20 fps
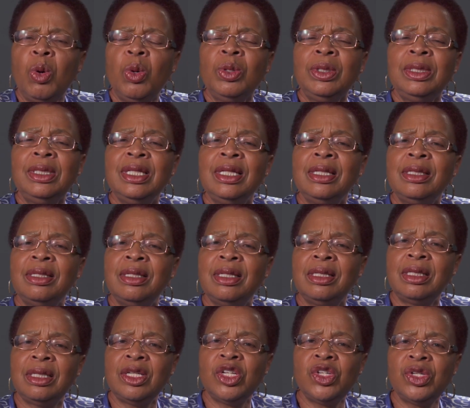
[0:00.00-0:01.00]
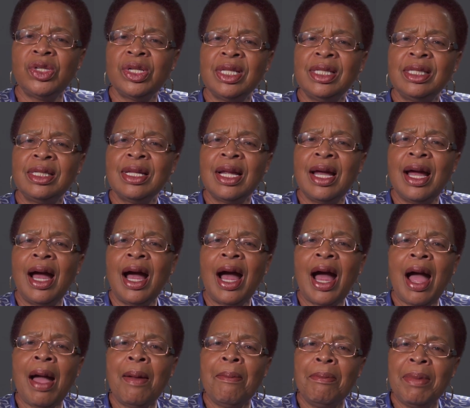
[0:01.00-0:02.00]
All these decisions
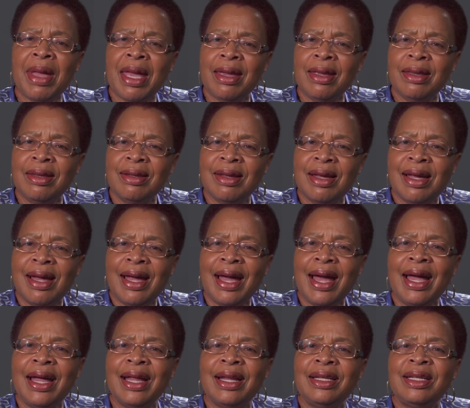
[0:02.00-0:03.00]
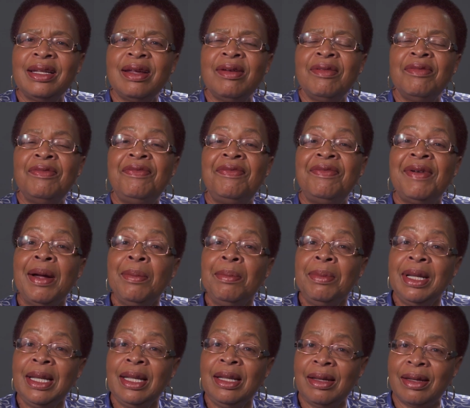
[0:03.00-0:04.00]
are made at
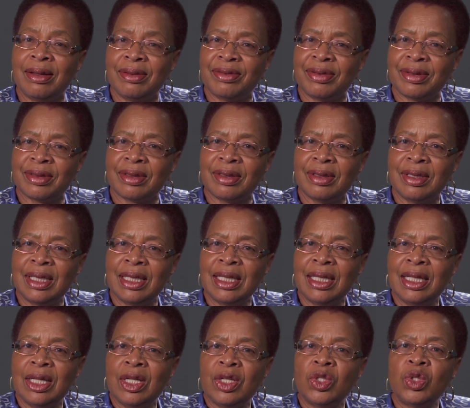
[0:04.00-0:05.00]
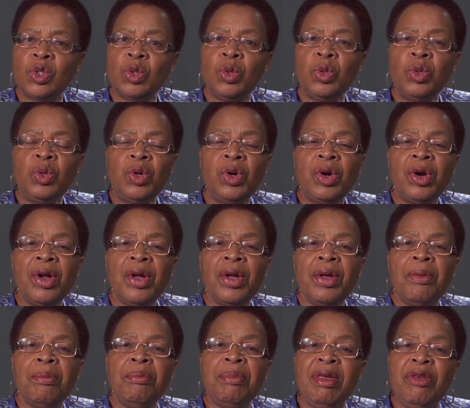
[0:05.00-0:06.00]
family level. So
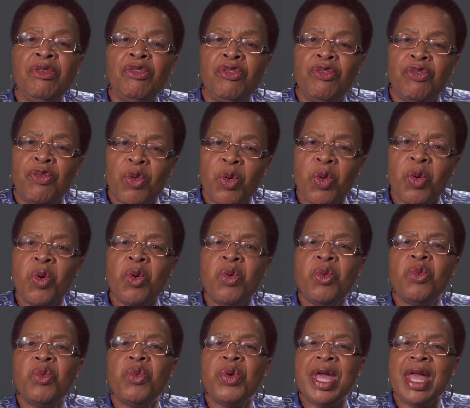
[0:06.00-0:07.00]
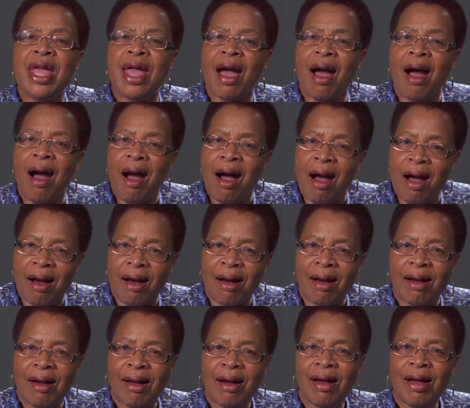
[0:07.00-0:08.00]
before we
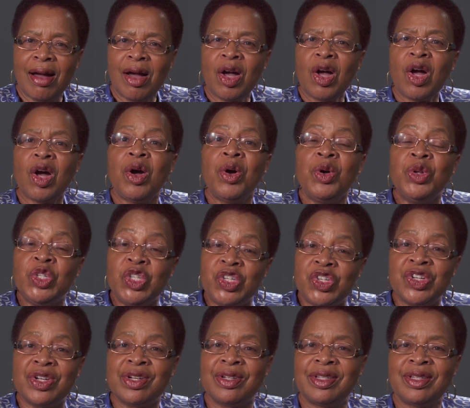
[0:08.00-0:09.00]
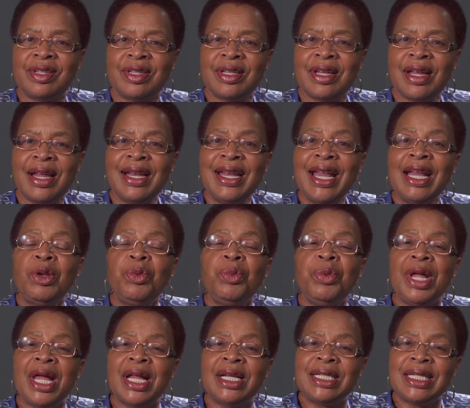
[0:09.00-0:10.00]
are conscious that
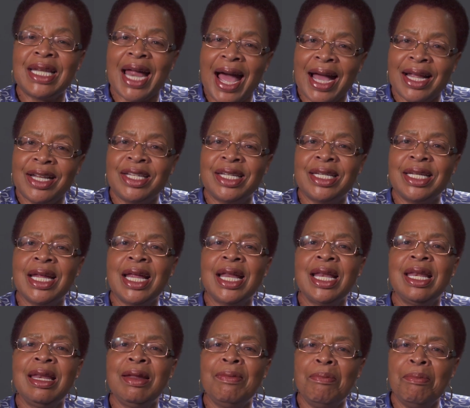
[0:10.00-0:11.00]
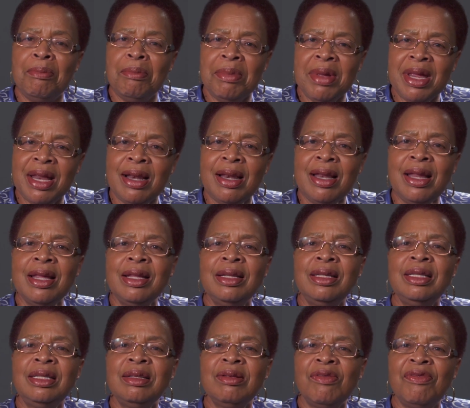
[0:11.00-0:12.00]
we are touching the
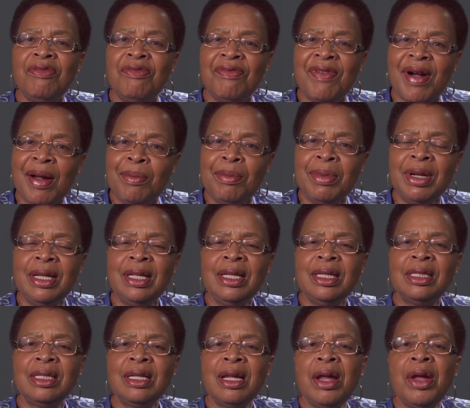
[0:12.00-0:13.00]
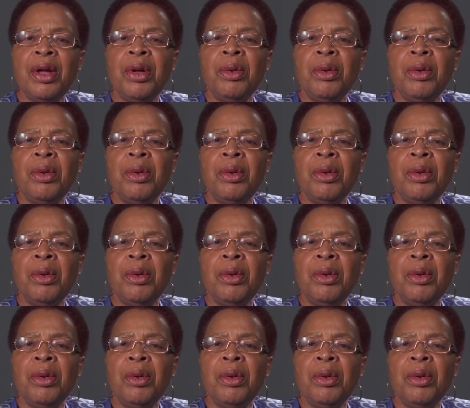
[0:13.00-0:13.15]
millions of families,